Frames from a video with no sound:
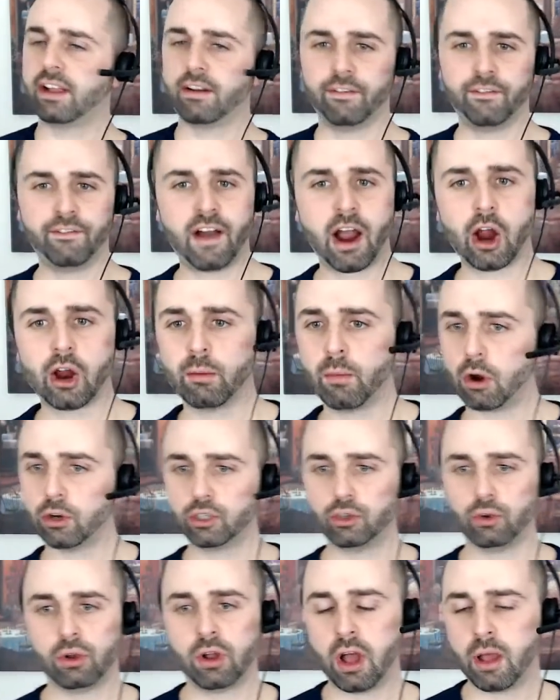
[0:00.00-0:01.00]
a fire
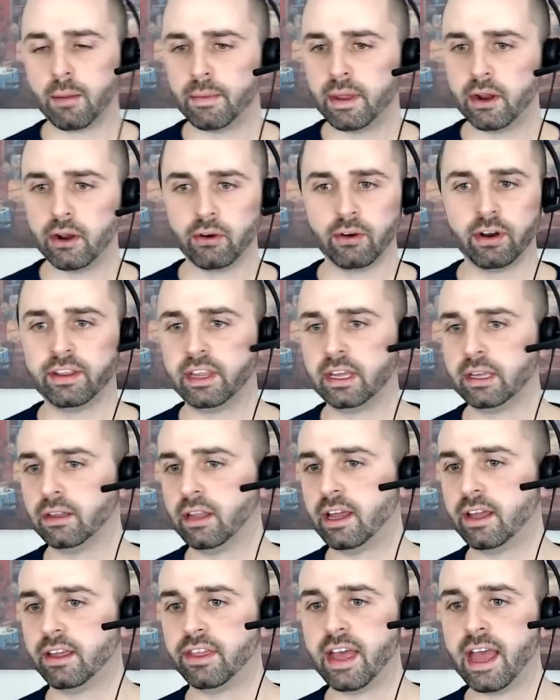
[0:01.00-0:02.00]
marshal come in or anything
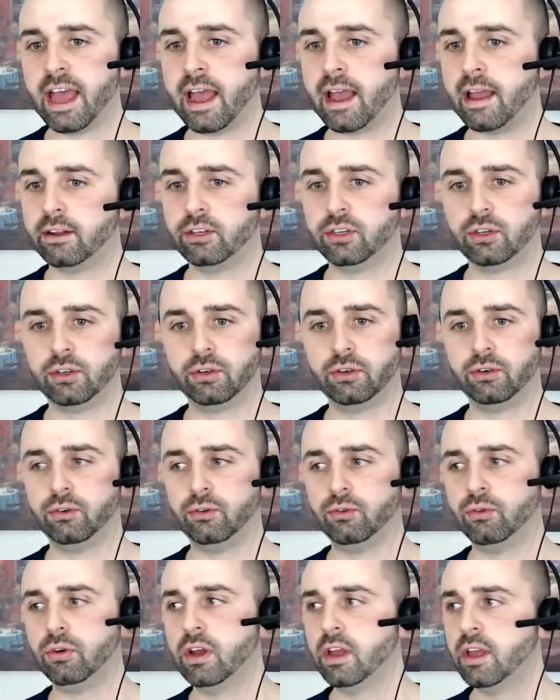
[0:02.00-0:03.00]
like that
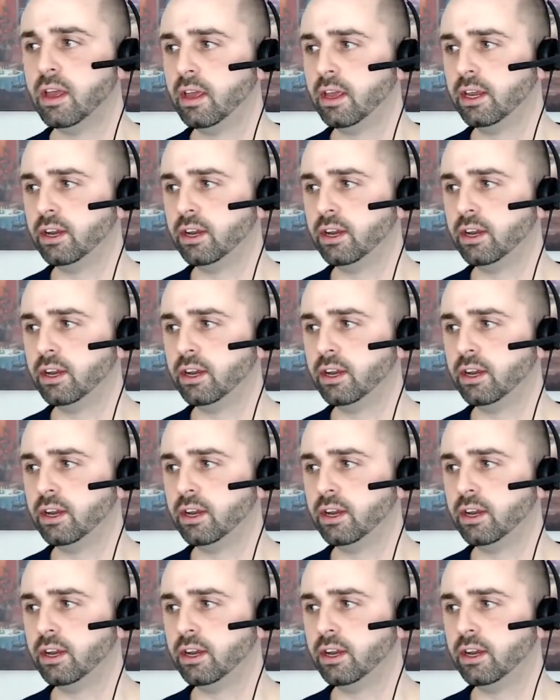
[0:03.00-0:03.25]
to? No. You